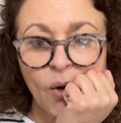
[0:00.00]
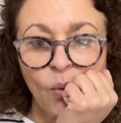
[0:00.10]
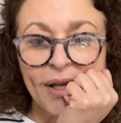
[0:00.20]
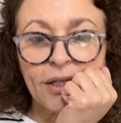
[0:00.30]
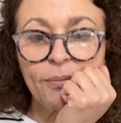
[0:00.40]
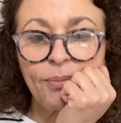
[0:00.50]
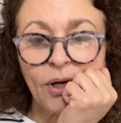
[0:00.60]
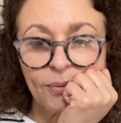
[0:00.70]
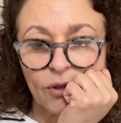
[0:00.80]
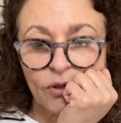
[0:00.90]
When
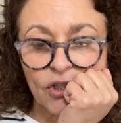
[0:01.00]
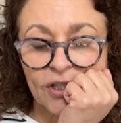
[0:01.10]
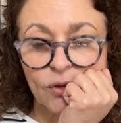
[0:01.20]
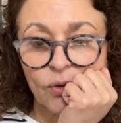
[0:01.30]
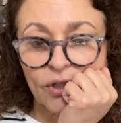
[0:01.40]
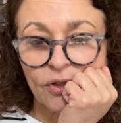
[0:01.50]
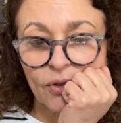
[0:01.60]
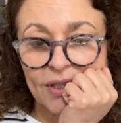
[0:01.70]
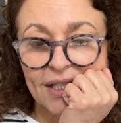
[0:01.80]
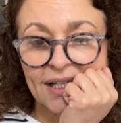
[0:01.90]
combined with options, also
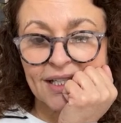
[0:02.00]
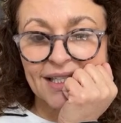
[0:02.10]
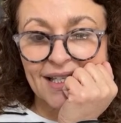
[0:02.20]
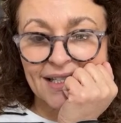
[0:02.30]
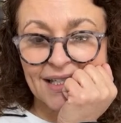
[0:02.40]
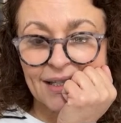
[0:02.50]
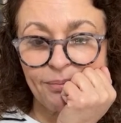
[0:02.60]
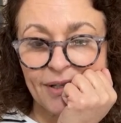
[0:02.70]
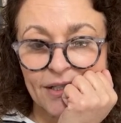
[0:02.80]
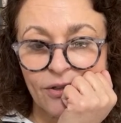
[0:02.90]
used in anaesthetic
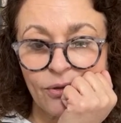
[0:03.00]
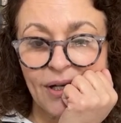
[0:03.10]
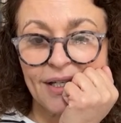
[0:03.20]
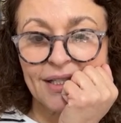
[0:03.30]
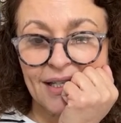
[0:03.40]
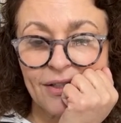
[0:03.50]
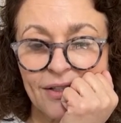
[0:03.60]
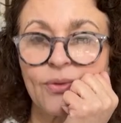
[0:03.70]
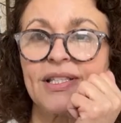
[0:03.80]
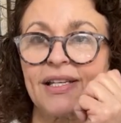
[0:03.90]
and medical and
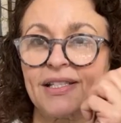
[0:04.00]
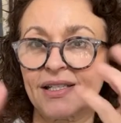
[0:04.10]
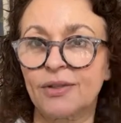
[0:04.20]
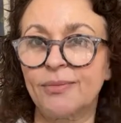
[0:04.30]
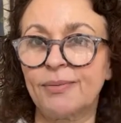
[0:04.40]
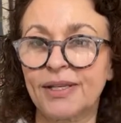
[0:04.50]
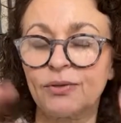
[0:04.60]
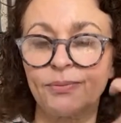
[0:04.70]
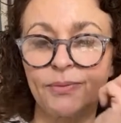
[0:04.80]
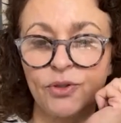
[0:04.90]
dental settings, or maybe
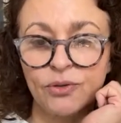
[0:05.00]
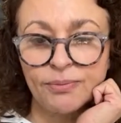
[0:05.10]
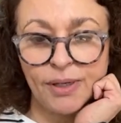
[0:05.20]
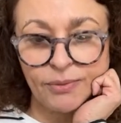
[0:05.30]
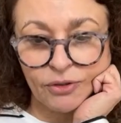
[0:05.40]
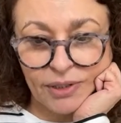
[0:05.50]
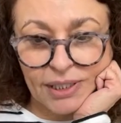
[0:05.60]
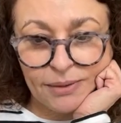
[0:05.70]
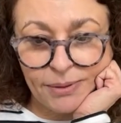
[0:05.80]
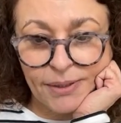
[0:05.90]
that's what people are talking about when you're in
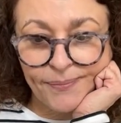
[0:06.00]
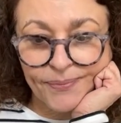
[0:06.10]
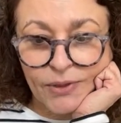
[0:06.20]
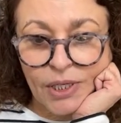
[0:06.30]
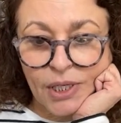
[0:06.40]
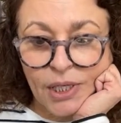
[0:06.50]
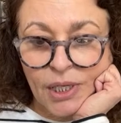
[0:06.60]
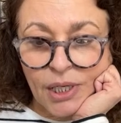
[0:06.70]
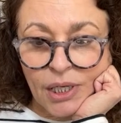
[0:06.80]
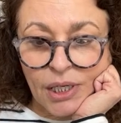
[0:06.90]
labour.
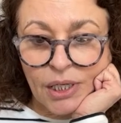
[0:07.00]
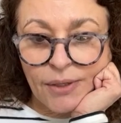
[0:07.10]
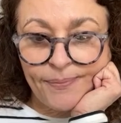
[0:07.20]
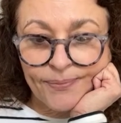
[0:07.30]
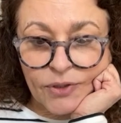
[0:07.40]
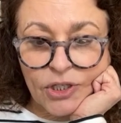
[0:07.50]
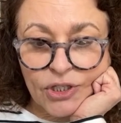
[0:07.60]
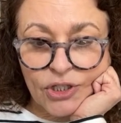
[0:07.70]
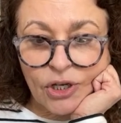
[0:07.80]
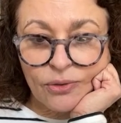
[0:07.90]
Um,
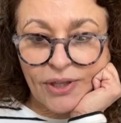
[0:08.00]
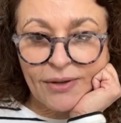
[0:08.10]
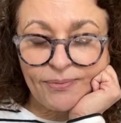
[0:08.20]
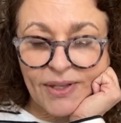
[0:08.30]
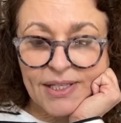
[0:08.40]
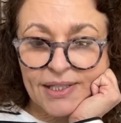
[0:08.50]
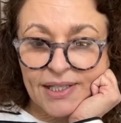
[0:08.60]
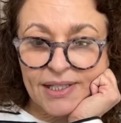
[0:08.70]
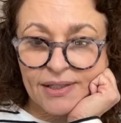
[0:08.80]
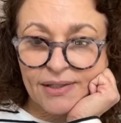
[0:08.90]
so they this
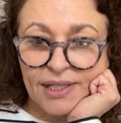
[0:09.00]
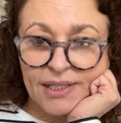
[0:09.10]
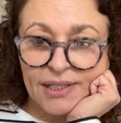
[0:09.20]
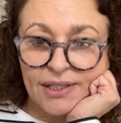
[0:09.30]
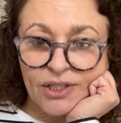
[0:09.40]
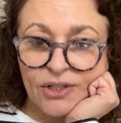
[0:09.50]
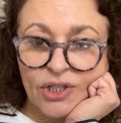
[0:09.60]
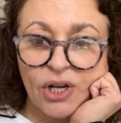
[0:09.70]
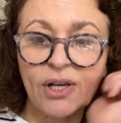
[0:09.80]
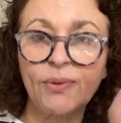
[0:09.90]
this this so
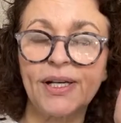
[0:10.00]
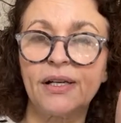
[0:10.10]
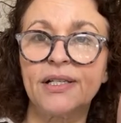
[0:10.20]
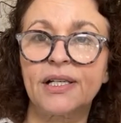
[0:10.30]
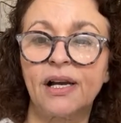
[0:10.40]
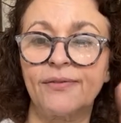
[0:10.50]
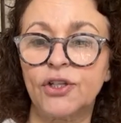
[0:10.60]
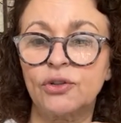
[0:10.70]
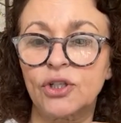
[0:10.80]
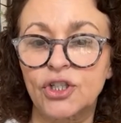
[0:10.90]
Sky went undercover.
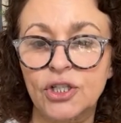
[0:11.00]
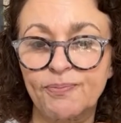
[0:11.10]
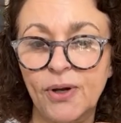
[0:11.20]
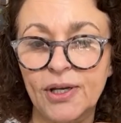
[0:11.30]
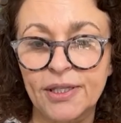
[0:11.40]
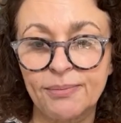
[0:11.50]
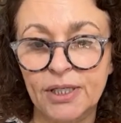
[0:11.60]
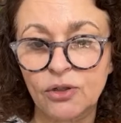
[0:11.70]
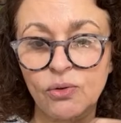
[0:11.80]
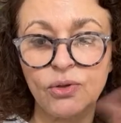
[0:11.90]
You could just buy them
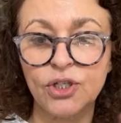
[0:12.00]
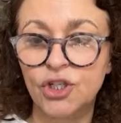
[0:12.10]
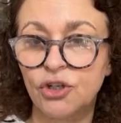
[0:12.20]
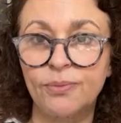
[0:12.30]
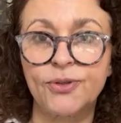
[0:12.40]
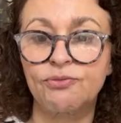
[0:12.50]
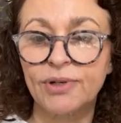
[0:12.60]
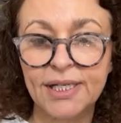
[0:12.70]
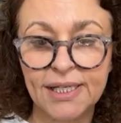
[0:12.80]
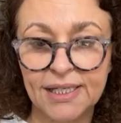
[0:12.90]
in corner shops
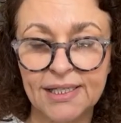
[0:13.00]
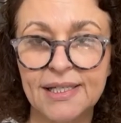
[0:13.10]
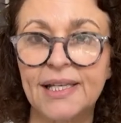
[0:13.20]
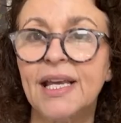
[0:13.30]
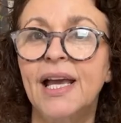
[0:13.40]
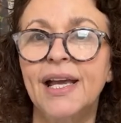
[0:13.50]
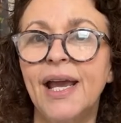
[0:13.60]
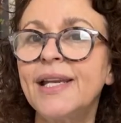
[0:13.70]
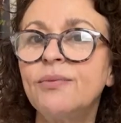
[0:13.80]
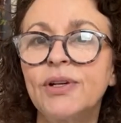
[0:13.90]
really easily.
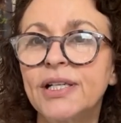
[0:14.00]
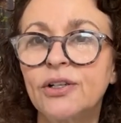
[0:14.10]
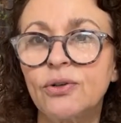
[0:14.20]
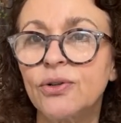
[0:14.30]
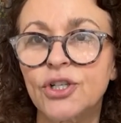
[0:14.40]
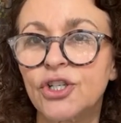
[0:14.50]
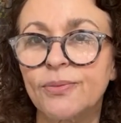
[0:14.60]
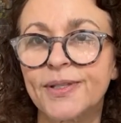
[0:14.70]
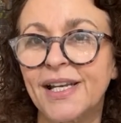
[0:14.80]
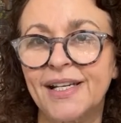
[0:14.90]
Anyone in a corner
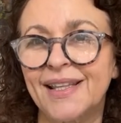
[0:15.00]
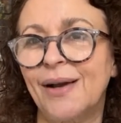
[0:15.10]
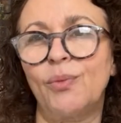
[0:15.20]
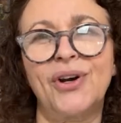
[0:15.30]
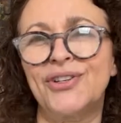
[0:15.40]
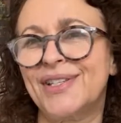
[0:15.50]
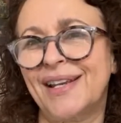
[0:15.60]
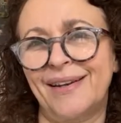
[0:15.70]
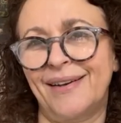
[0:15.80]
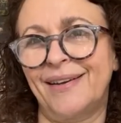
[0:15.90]
shop selling that? Why are you
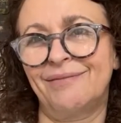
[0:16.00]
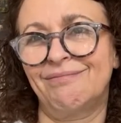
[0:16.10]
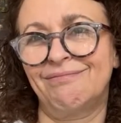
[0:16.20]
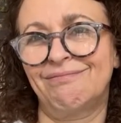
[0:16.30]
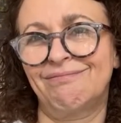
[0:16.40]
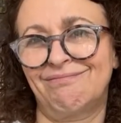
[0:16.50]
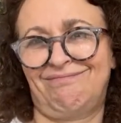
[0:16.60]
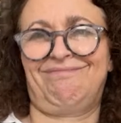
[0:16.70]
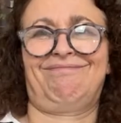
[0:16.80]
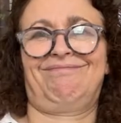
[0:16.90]
selling it?
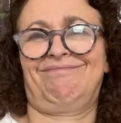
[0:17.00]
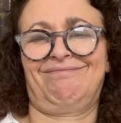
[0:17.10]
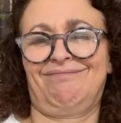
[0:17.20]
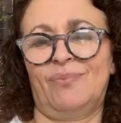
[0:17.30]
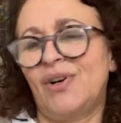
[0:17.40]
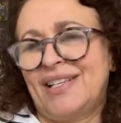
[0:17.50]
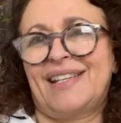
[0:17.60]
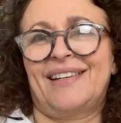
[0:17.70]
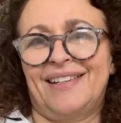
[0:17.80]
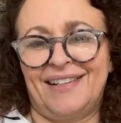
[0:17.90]
Why are you
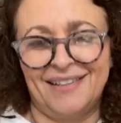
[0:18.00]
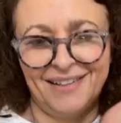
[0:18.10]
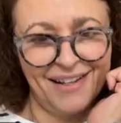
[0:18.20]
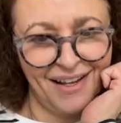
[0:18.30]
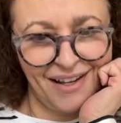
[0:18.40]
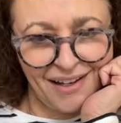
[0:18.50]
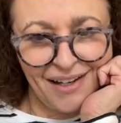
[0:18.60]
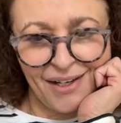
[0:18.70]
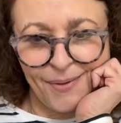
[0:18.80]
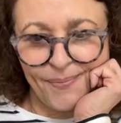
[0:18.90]
selling it?
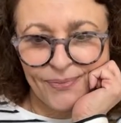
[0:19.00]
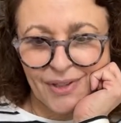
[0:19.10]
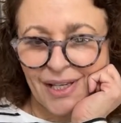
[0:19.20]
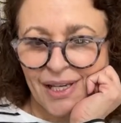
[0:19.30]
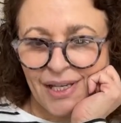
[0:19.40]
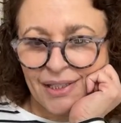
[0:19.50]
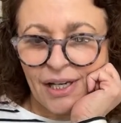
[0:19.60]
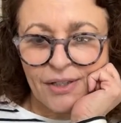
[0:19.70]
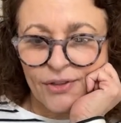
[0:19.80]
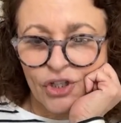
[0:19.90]
Um,
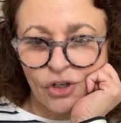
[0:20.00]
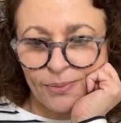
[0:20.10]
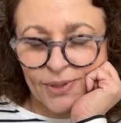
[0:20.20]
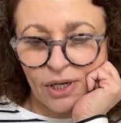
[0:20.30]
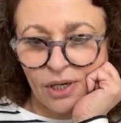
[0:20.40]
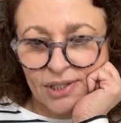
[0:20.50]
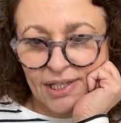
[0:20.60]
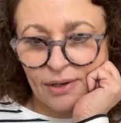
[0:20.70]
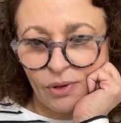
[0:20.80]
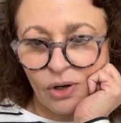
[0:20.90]
none of the shops asked
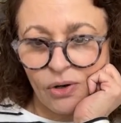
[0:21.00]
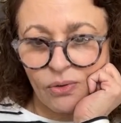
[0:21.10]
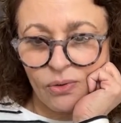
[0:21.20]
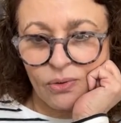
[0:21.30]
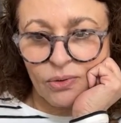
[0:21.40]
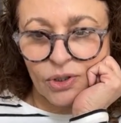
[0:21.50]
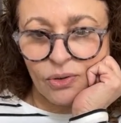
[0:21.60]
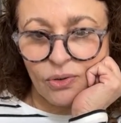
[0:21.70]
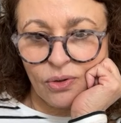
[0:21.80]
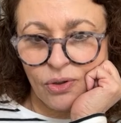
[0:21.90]
how old
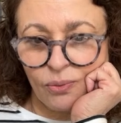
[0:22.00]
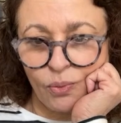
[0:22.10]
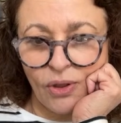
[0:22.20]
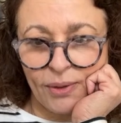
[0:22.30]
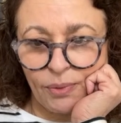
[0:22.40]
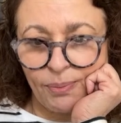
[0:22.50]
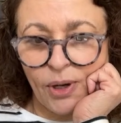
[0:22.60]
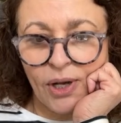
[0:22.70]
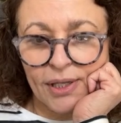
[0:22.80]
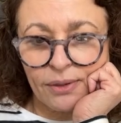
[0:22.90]
or who, what they were
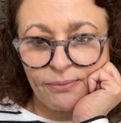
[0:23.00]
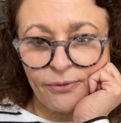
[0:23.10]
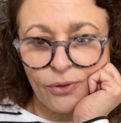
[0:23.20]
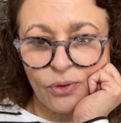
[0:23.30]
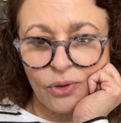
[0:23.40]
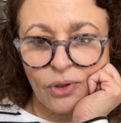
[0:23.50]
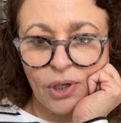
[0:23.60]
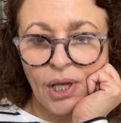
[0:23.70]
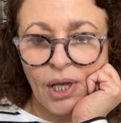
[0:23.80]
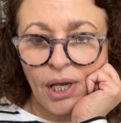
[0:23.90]
buying them
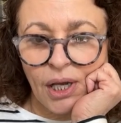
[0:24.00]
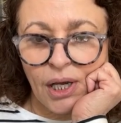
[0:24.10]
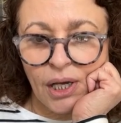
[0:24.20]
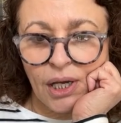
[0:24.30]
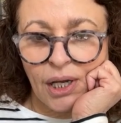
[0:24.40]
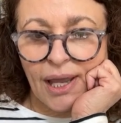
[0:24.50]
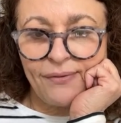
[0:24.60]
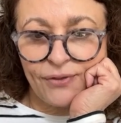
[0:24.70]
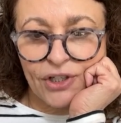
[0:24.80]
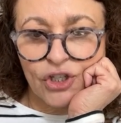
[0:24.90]
for. Uh,
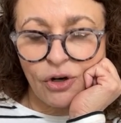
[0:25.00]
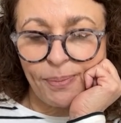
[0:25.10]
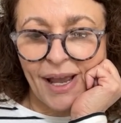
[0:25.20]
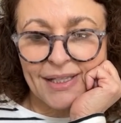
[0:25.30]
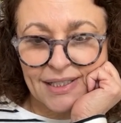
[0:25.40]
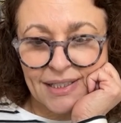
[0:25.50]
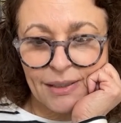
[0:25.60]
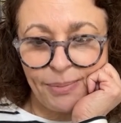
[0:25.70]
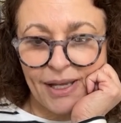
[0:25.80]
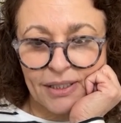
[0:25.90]
every shop added
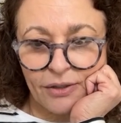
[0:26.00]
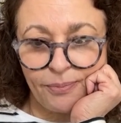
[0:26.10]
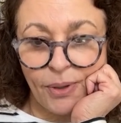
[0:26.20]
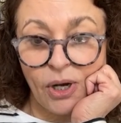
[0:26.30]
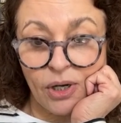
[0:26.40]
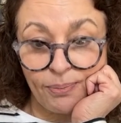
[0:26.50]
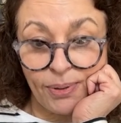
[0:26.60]
in a packet of par